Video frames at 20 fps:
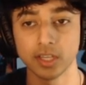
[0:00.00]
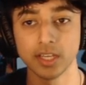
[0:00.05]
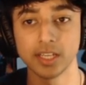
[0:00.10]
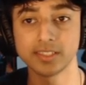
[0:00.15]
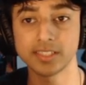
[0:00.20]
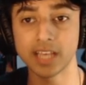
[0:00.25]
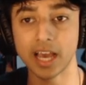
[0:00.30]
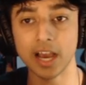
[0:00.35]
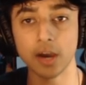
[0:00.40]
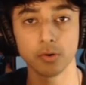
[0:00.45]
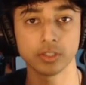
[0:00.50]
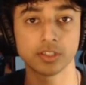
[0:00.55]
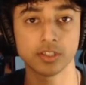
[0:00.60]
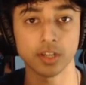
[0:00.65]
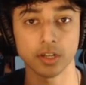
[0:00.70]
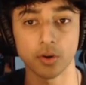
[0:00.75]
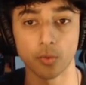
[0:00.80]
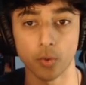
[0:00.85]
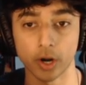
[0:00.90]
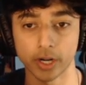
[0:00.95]
Is that how it's
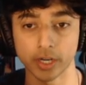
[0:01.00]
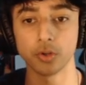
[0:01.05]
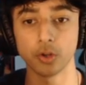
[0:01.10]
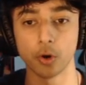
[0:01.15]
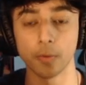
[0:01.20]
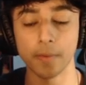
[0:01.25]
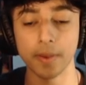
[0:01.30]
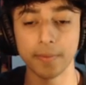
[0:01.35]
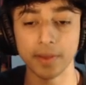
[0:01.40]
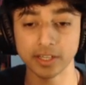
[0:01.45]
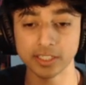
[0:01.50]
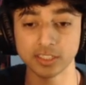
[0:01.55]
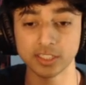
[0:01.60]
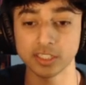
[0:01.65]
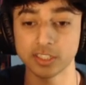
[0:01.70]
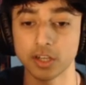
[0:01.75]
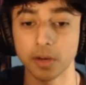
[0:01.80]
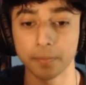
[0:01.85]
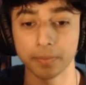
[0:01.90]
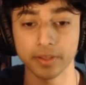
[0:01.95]
gonna work? No, maybe I just need
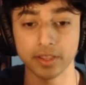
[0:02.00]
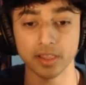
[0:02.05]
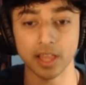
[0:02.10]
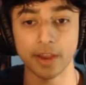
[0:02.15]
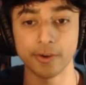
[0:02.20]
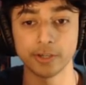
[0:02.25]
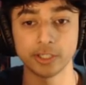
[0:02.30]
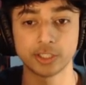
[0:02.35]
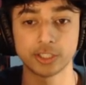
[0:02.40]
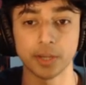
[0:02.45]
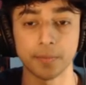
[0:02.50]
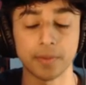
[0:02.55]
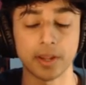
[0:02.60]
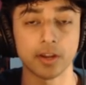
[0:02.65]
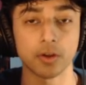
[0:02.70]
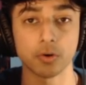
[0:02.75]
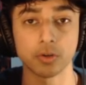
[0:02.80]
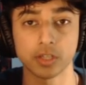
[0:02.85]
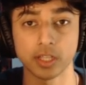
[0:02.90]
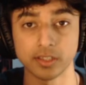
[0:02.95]
to complete Larry's gym, then
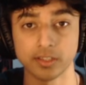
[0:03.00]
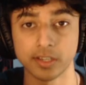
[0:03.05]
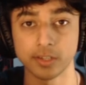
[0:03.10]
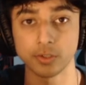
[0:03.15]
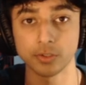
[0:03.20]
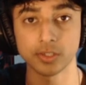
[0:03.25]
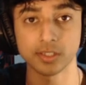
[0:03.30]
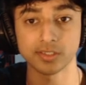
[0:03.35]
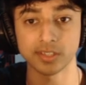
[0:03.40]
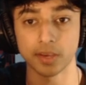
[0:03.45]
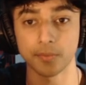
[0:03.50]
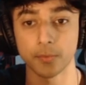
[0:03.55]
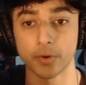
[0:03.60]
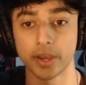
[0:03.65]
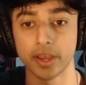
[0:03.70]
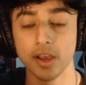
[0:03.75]
it will continue the same way.